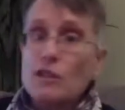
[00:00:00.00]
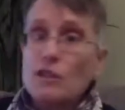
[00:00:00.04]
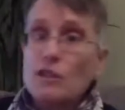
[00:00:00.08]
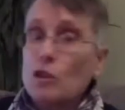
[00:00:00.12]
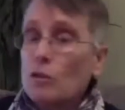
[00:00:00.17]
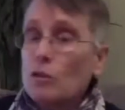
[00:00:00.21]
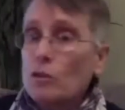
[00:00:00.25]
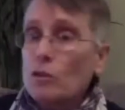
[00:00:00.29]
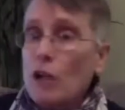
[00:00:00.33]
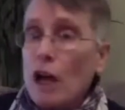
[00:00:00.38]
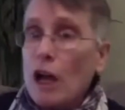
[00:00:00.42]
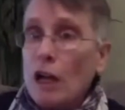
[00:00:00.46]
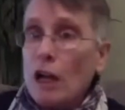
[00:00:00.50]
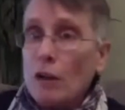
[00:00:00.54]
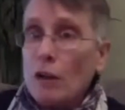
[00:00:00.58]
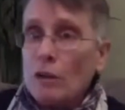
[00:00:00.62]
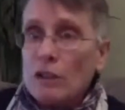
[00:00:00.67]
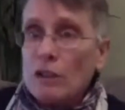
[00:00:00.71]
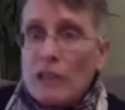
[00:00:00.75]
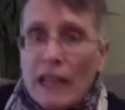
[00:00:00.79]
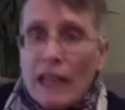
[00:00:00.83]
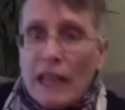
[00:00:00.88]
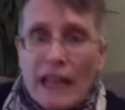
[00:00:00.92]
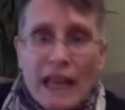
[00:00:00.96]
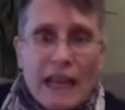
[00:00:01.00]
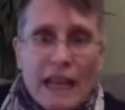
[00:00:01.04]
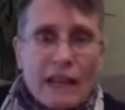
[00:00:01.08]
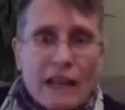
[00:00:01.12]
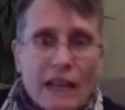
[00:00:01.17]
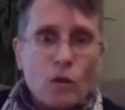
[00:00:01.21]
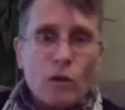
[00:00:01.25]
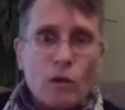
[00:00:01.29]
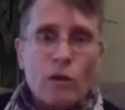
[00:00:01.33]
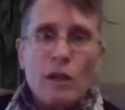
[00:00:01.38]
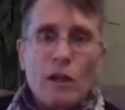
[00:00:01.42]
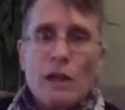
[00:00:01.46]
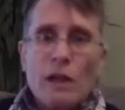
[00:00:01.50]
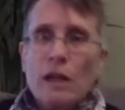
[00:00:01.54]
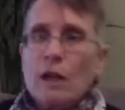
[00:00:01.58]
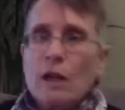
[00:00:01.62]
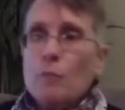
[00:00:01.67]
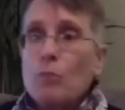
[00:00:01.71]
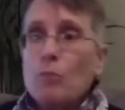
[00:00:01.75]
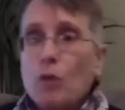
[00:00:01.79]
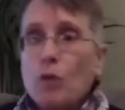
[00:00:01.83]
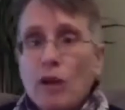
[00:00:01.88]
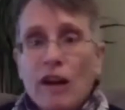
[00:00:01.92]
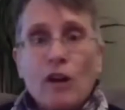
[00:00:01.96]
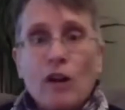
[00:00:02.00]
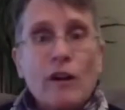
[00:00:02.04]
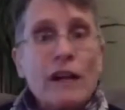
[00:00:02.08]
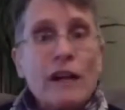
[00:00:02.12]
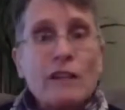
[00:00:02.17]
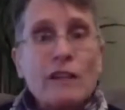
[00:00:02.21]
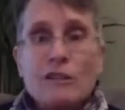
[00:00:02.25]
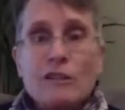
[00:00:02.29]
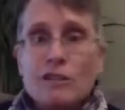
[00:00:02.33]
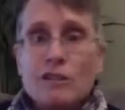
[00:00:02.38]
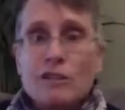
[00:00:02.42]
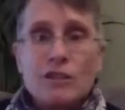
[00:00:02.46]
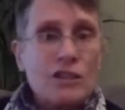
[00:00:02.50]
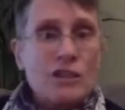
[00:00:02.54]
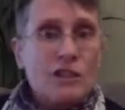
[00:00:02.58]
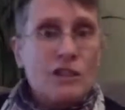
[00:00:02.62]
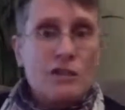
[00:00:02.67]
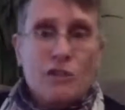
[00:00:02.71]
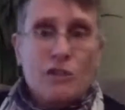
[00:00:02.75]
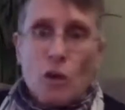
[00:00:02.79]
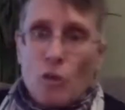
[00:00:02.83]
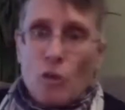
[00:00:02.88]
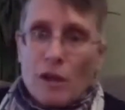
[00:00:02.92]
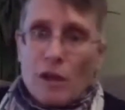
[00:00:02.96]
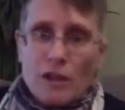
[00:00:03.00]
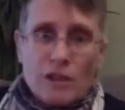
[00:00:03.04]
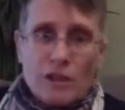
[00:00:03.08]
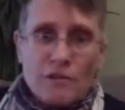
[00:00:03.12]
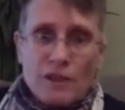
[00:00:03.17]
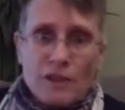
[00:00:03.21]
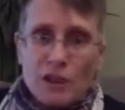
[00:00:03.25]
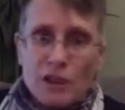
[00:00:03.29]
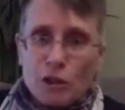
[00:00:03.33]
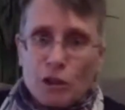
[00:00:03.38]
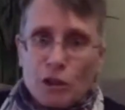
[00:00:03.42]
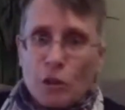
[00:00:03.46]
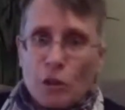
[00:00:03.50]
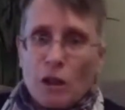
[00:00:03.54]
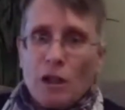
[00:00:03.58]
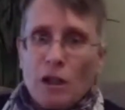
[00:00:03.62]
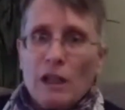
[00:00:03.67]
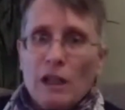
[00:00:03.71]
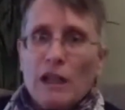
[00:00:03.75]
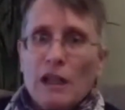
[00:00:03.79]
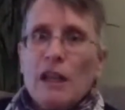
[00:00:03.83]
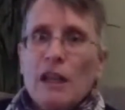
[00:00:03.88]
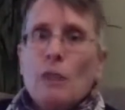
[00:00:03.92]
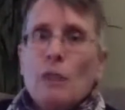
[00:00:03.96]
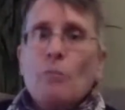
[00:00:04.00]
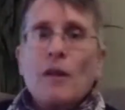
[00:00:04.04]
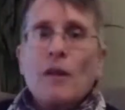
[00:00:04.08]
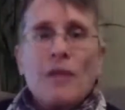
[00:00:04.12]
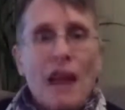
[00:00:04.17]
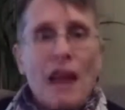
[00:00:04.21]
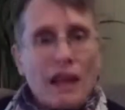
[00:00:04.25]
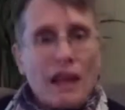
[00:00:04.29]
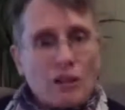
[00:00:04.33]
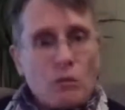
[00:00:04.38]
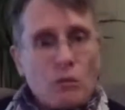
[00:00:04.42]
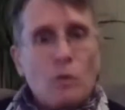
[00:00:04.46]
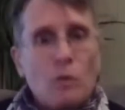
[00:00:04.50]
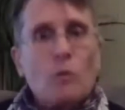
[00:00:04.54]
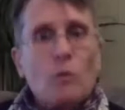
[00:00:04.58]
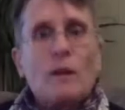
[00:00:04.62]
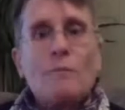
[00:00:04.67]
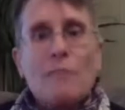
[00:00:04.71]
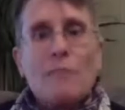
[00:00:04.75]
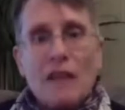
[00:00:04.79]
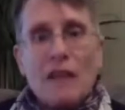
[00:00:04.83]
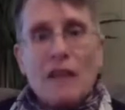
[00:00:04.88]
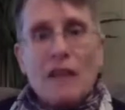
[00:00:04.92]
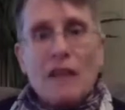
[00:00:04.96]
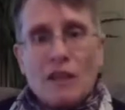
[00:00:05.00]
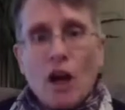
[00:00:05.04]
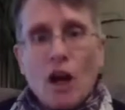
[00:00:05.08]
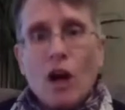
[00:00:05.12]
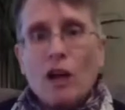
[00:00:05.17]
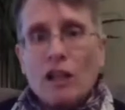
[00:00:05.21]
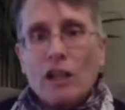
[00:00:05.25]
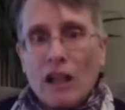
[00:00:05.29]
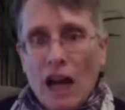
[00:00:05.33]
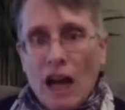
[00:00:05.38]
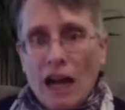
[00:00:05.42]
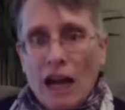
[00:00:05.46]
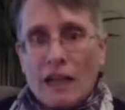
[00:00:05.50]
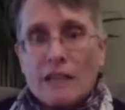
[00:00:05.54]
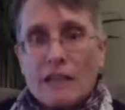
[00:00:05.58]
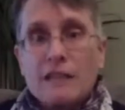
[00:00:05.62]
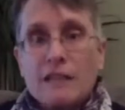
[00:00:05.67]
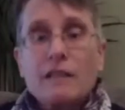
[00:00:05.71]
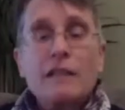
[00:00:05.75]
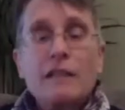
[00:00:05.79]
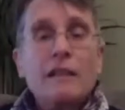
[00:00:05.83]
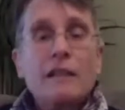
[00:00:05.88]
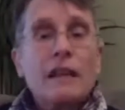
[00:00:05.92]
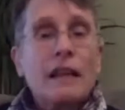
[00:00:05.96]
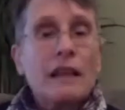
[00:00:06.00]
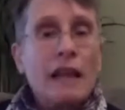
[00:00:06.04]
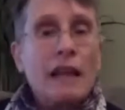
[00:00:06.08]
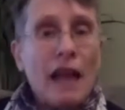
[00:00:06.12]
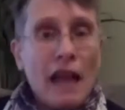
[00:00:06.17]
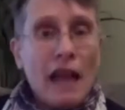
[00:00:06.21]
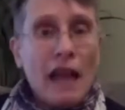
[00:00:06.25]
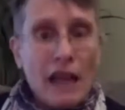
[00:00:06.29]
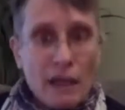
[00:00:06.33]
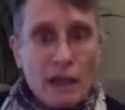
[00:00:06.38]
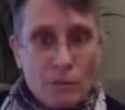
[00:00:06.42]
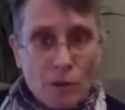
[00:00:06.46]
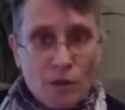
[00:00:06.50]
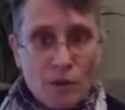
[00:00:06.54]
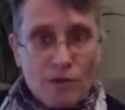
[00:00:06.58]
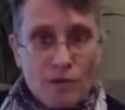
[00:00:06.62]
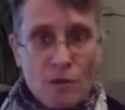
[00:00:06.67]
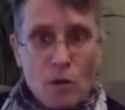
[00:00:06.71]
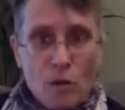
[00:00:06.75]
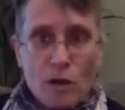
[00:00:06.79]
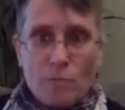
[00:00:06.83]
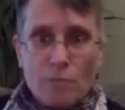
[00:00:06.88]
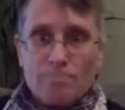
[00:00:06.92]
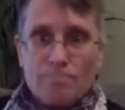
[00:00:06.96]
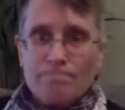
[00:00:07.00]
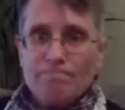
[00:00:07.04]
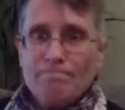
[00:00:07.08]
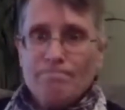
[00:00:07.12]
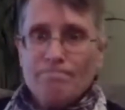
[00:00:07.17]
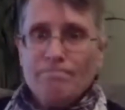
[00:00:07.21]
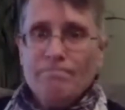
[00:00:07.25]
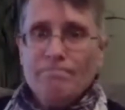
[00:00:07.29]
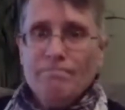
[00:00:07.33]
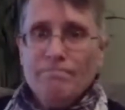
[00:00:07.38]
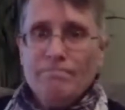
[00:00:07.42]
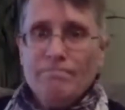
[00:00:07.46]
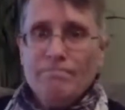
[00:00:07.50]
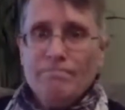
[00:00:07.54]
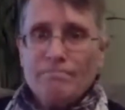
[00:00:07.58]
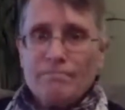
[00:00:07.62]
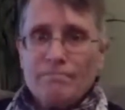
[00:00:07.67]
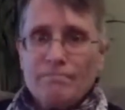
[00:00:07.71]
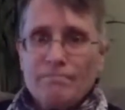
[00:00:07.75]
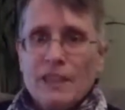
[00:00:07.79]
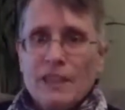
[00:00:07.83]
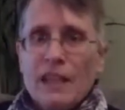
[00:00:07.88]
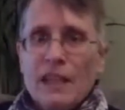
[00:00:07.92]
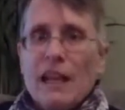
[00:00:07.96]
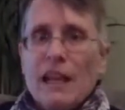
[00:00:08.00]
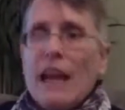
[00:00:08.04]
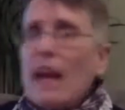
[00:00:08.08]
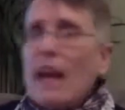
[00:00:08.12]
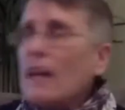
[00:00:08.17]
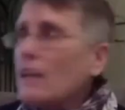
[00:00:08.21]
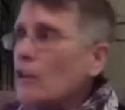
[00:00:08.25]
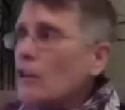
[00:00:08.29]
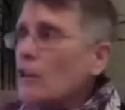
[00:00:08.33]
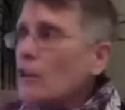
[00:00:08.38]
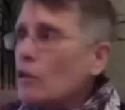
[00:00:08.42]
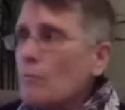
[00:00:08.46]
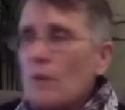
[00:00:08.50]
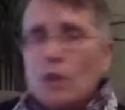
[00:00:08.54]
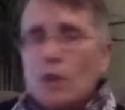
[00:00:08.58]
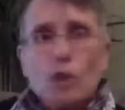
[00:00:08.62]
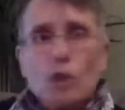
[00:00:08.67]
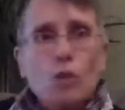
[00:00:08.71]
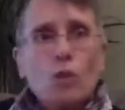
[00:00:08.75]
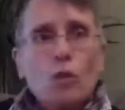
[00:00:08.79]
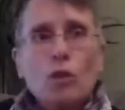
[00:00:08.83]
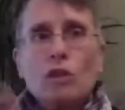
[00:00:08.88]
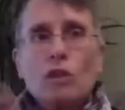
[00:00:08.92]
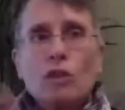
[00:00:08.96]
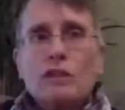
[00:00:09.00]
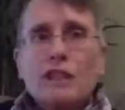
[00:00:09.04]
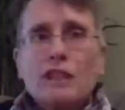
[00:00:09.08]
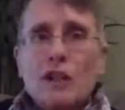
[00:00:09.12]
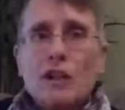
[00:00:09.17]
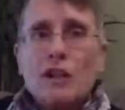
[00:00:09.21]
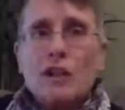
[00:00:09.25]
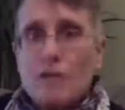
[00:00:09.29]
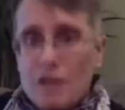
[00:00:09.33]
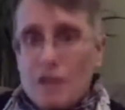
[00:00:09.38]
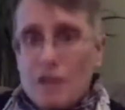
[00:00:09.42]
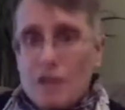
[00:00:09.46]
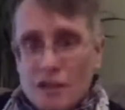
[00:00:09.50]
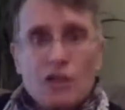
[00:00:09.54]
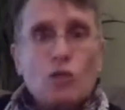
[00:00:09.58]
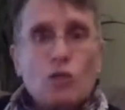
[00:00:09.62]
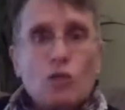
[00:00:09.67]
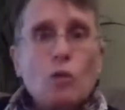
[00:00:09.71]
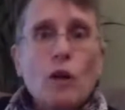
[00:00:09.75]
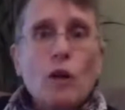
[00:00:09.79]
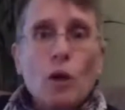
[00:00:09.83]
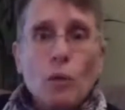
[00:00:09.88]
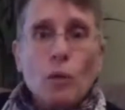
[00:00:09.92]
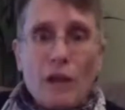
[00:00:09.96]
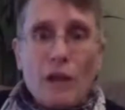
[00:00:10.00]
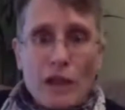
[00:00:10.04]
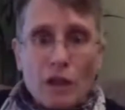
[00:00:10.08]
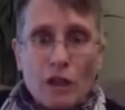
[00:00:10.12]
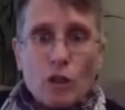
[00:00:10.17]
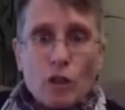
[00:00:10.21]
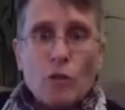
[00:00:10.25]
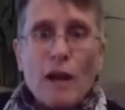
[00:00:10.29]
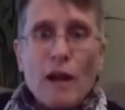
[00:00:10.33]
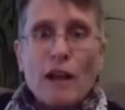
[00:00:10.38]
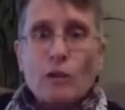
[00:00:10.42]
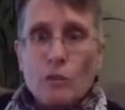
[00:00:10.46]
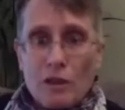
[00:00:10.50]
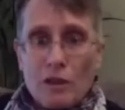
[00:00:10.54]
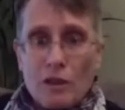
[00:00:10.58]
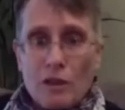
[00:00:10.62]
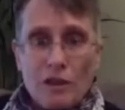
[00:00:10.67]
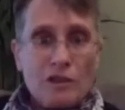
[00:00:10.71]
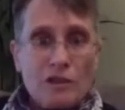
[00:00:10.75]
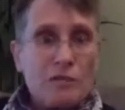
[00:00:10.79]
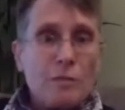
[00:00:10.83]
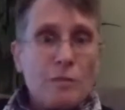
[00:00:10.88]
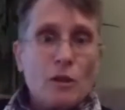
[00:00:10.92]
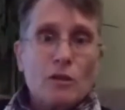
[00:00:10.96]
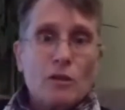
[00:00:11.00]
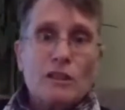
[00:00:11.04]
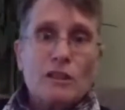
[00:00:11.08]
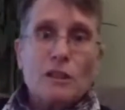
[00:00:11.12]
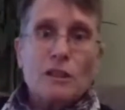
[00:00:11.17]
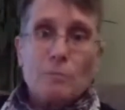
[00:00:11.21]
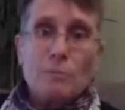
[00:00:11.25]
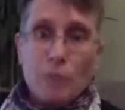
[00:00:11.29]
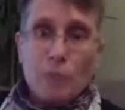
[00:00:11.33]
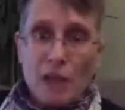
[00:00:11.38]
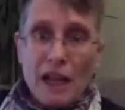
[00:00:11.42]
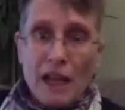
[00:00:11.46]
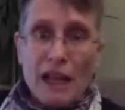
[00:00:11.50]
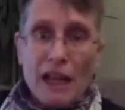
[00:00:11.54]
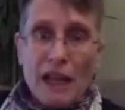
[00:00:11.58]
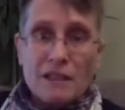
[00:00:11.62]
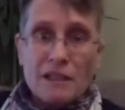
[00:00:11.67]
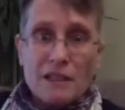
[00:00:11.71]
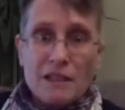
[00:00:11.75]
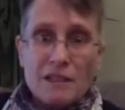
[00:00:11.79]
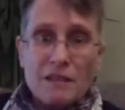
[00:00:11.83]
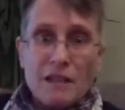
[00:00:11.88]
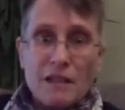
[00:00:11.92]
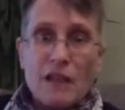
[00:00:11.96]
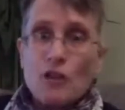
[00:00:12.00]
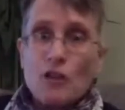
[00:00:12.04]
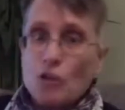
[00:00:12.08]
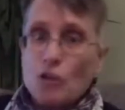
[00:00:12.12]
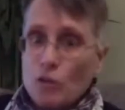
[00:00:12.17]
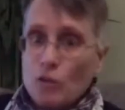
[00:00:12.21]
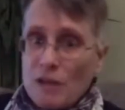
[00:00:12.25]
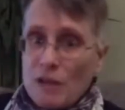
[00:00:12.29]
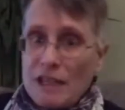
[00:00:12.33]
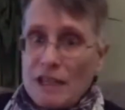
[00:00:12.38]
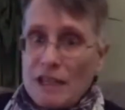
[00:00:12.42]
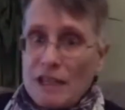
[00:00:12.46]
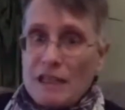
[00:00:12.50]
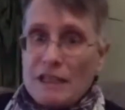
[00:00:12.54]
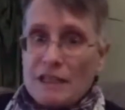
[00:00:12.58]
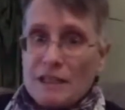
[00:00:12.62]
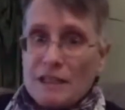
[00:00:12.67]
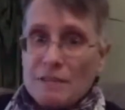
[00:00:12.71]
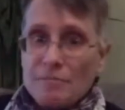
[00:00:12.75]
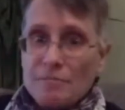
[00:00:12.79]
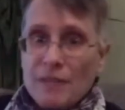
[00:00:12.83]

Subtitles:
or lake or prairie. It's just so individual. But that's when we meet our guides in animal form. And in the middle world here, this is where we interact with the spirits of plants and trees.